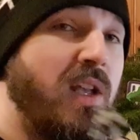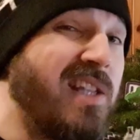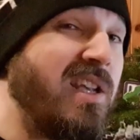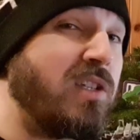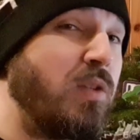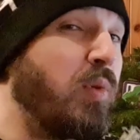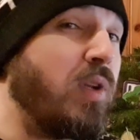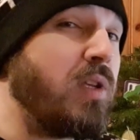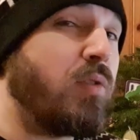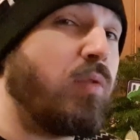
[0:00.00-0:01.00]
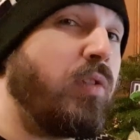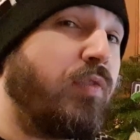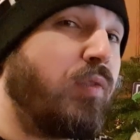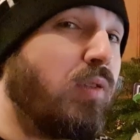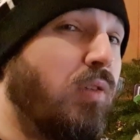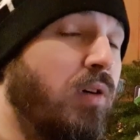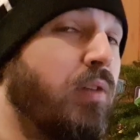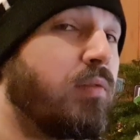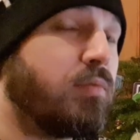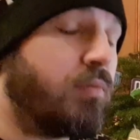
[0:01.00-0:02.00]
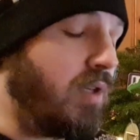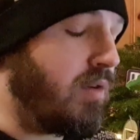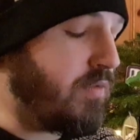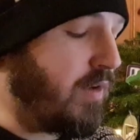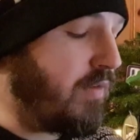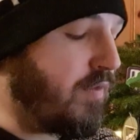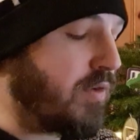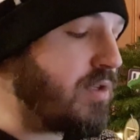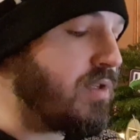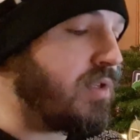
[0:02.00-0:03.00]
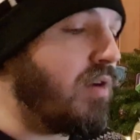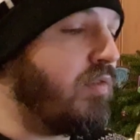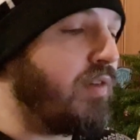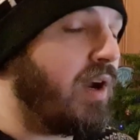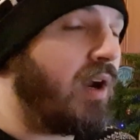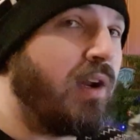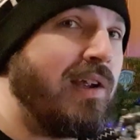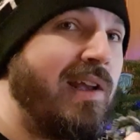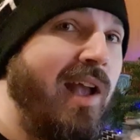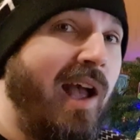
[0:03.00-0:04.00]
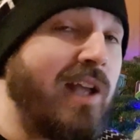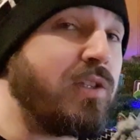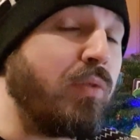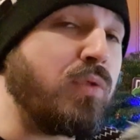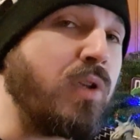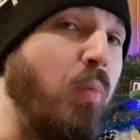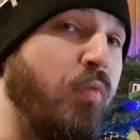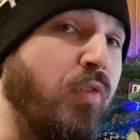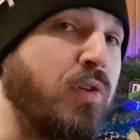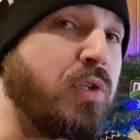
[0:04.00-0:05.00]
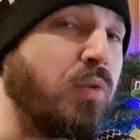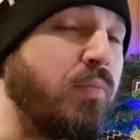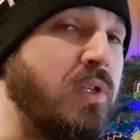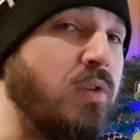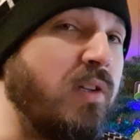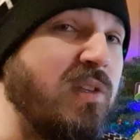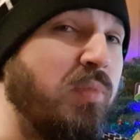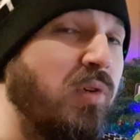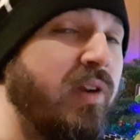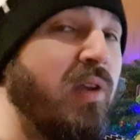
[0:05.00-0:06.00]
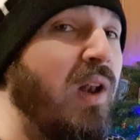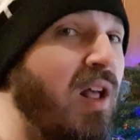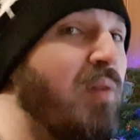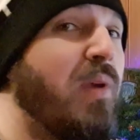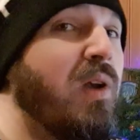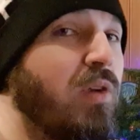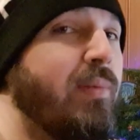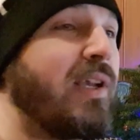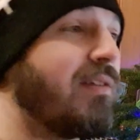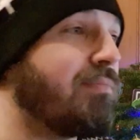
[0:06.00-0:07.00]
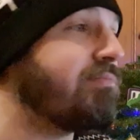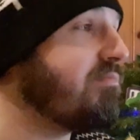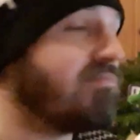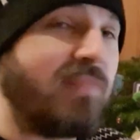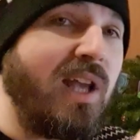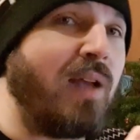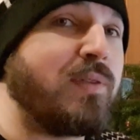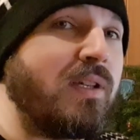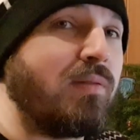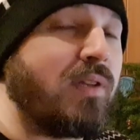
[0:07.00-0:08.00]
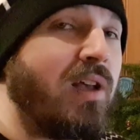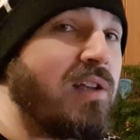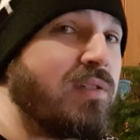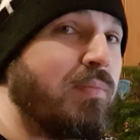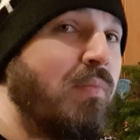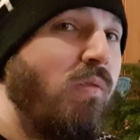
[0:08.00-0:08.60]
That's actually pretty good for the Inner Sphere forces so far, as I was hoping for some missile support. Now a longbow would have been absolutely awesome,